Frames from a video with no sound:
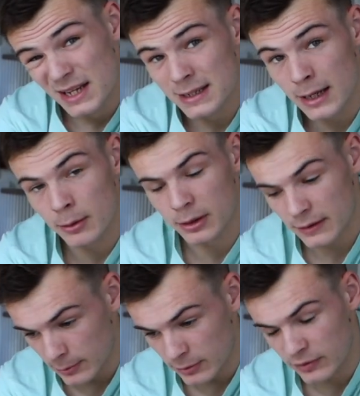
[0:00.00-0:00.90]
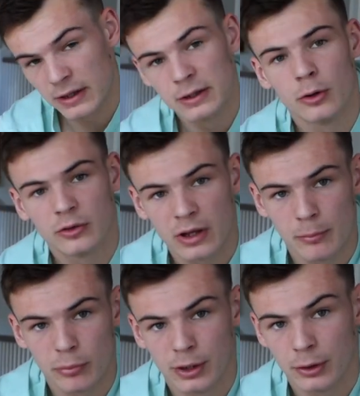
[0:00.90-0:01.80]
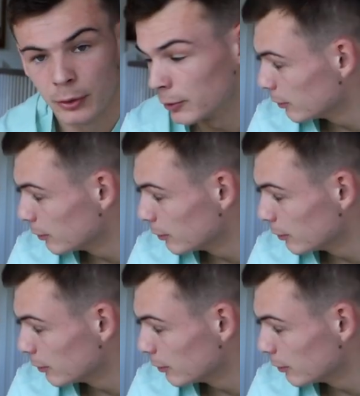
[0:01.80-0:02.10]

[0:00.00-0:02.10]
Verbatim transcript: Now I'm going to take them to Seadogs, get them printed on.